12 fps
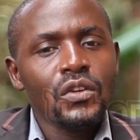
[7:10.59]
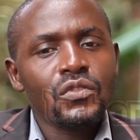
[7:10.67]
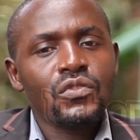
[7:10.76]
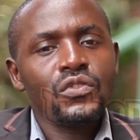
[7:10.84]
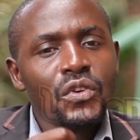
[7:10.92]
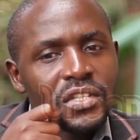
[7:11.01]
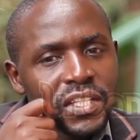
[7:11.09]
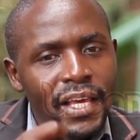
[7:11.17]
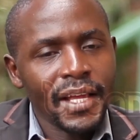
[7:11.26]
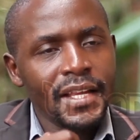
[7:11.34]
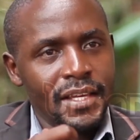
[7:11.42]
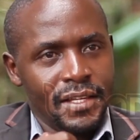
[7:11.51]
to those
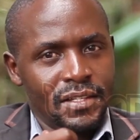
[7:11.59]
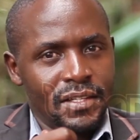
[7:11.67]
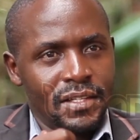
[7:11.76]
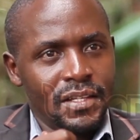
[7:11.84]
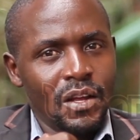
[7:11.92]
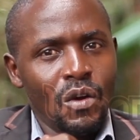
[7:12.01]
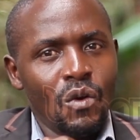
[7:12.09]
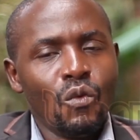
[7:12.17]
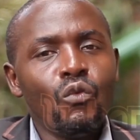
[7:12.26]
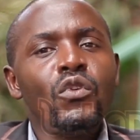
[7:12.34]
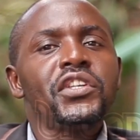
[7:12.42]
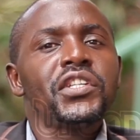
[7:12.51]
areas
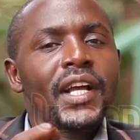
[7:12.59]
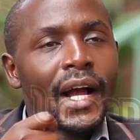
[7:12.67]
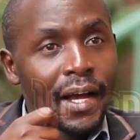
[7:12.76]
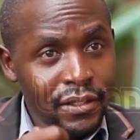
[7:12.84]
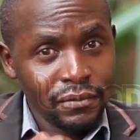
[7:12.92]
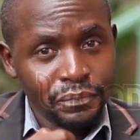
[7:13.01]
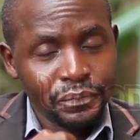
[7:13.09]
which can